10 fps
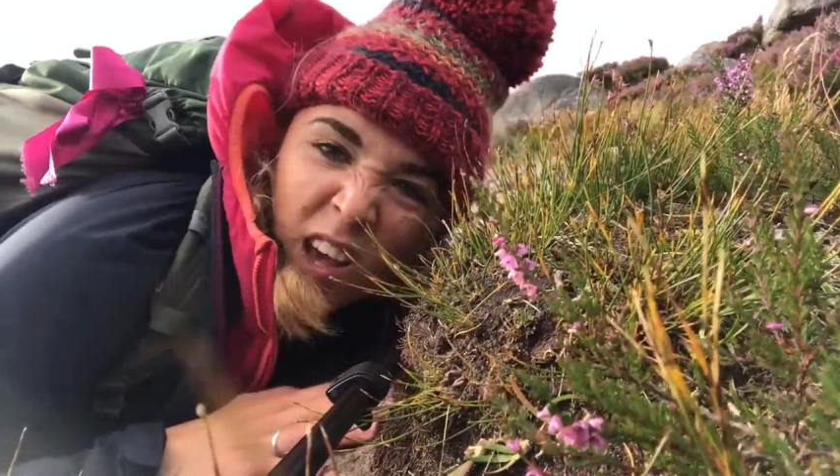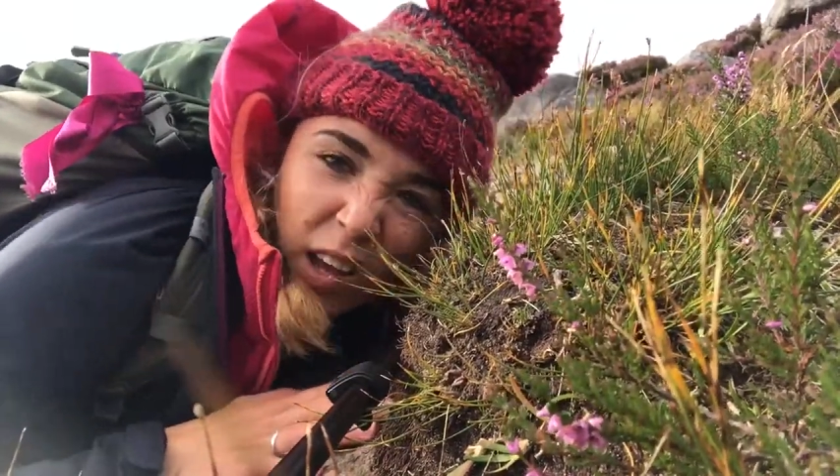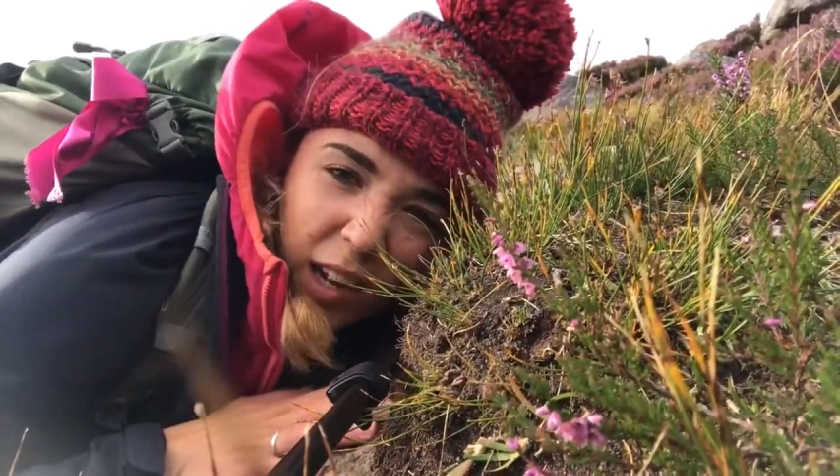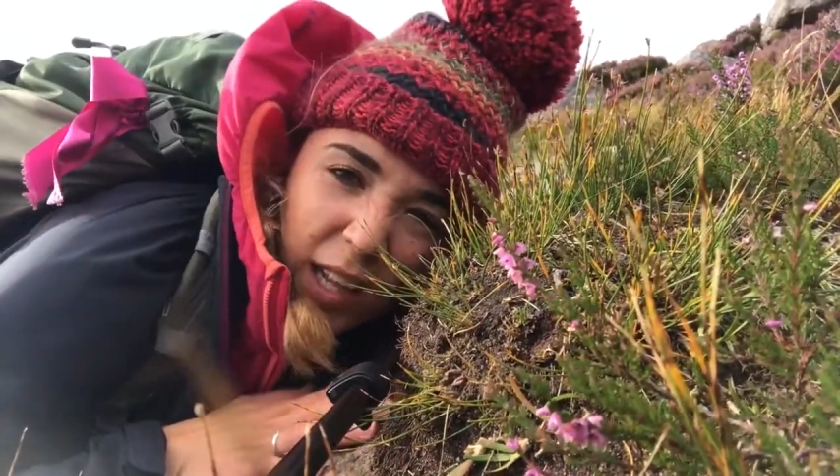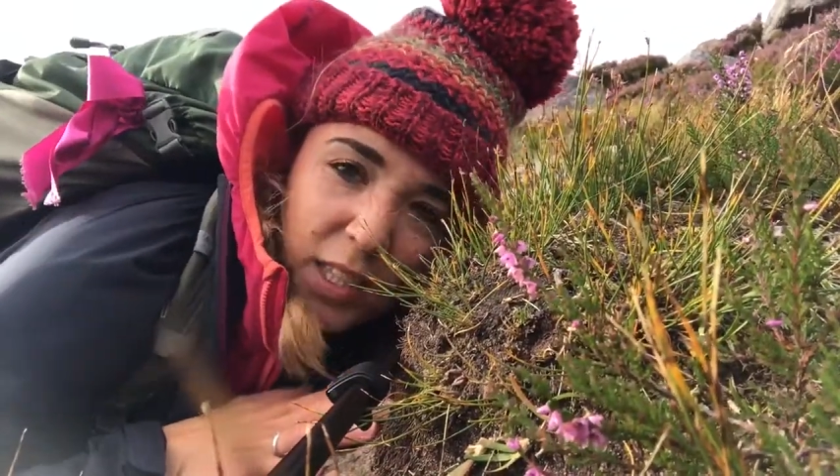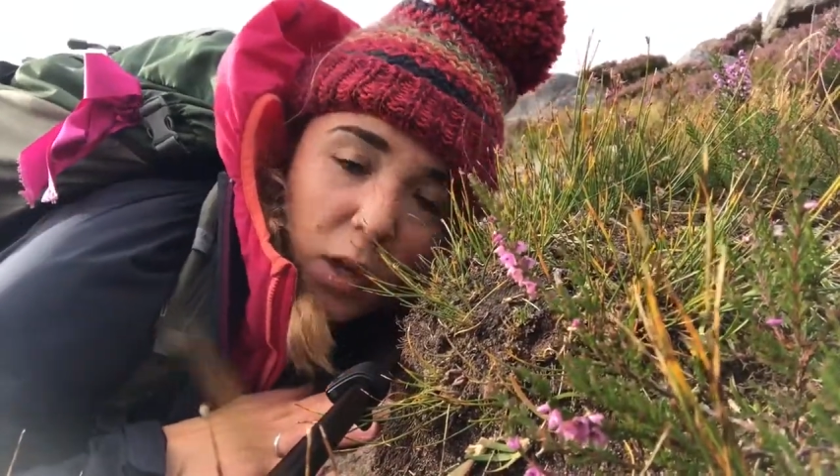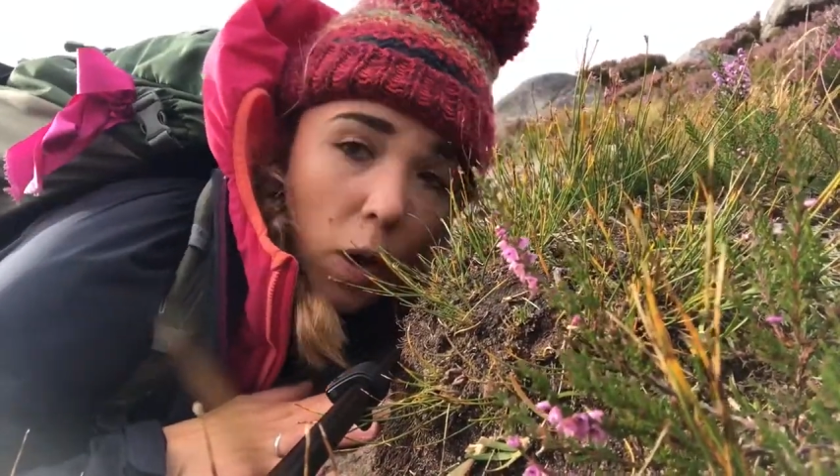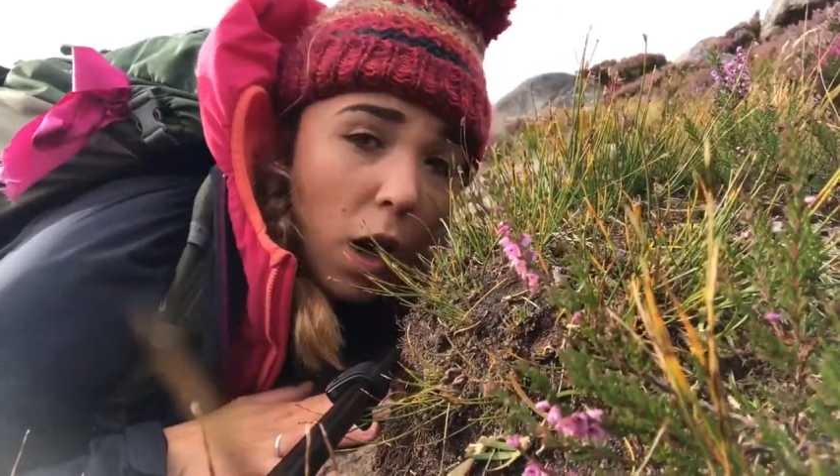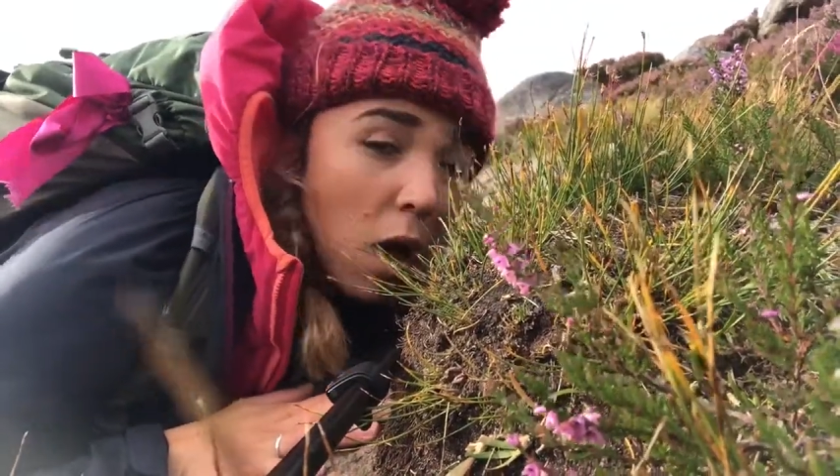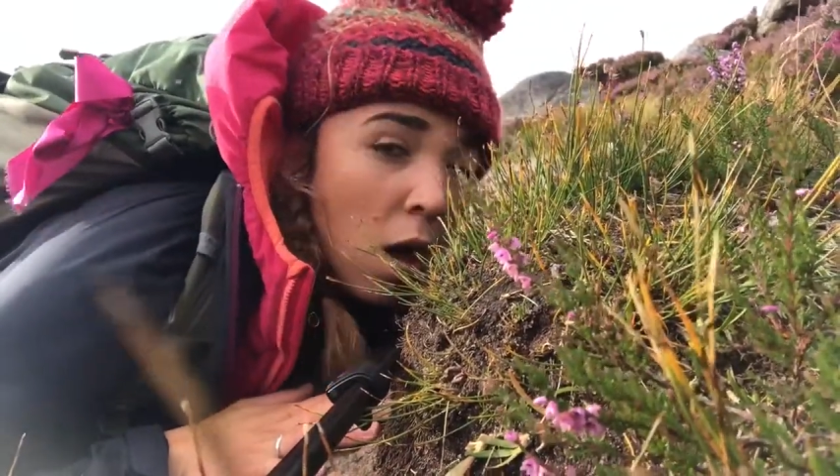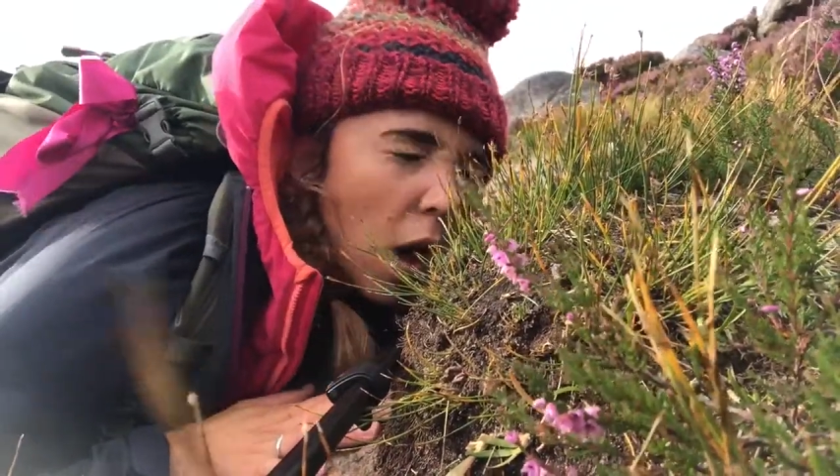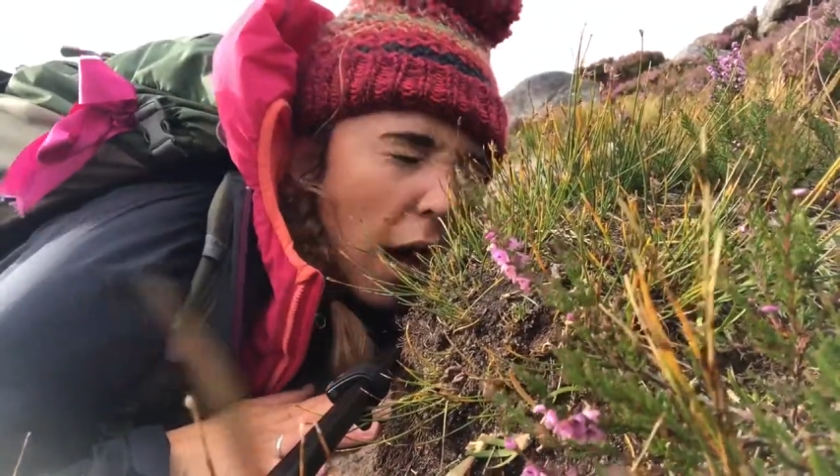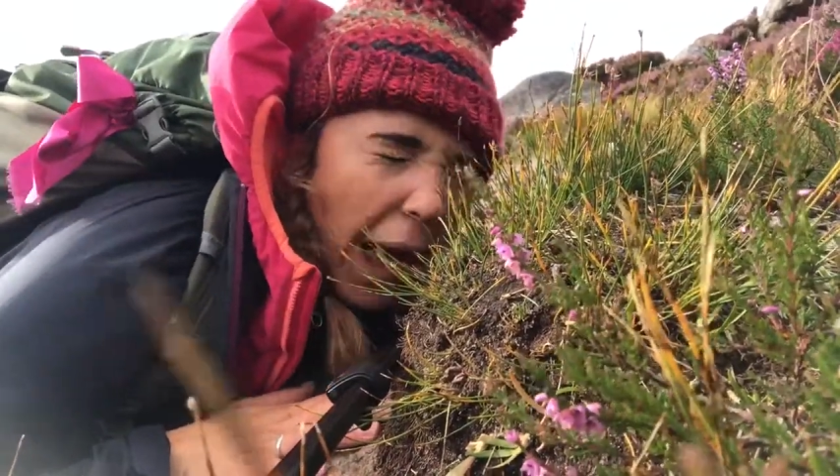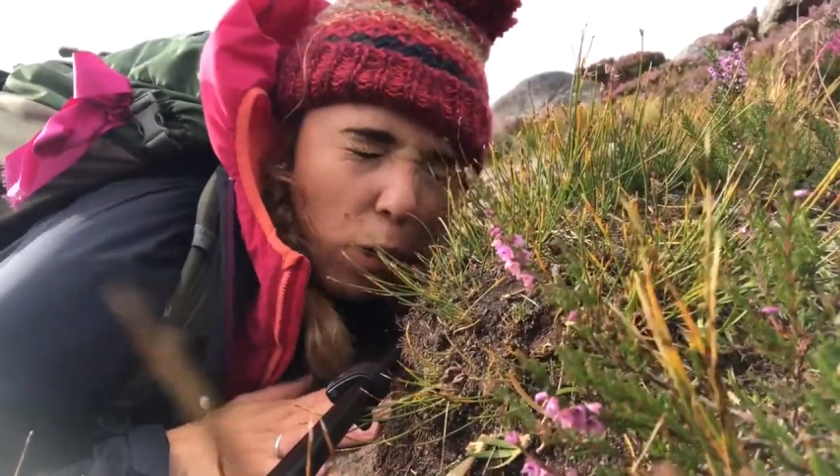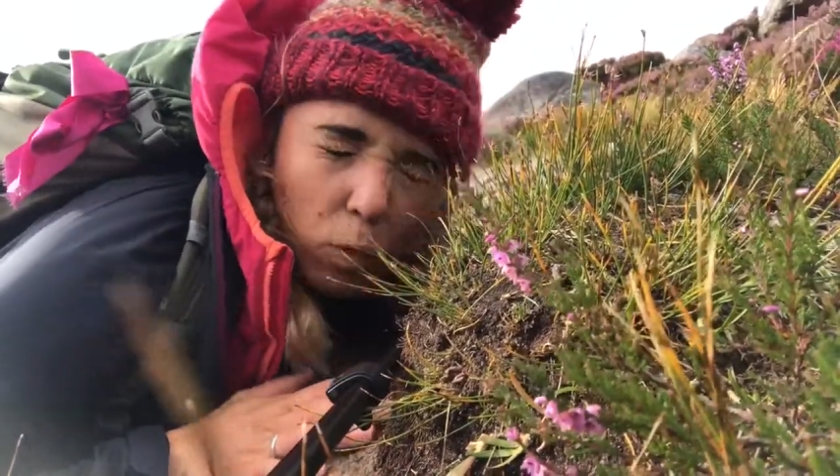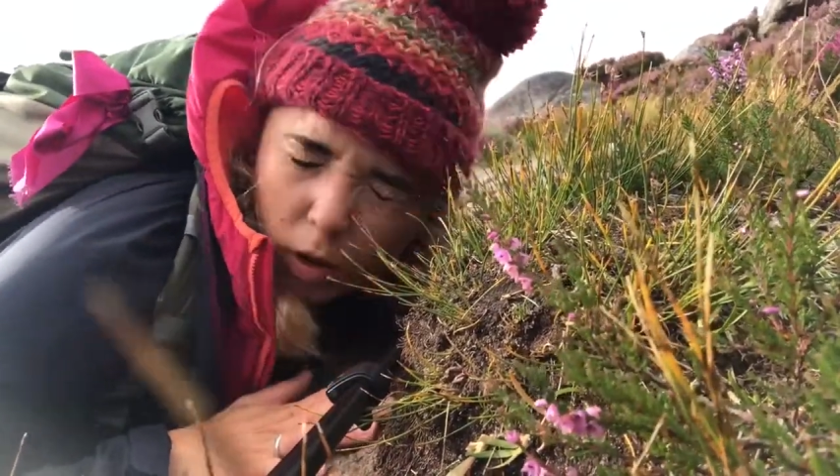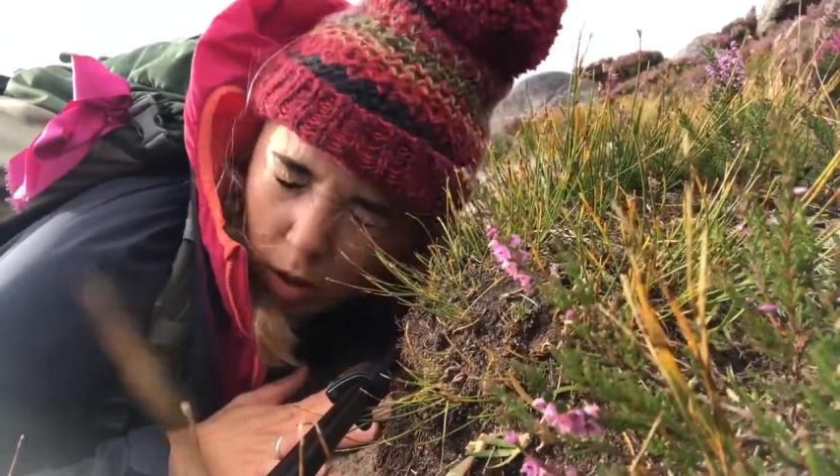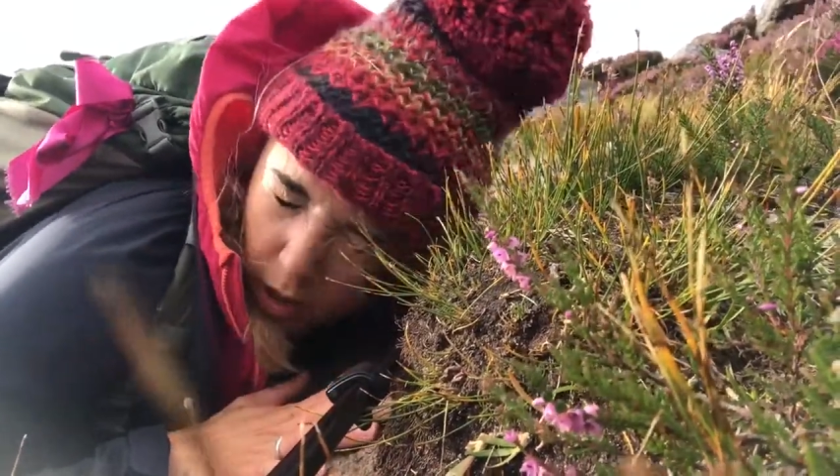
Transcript: unless you are out,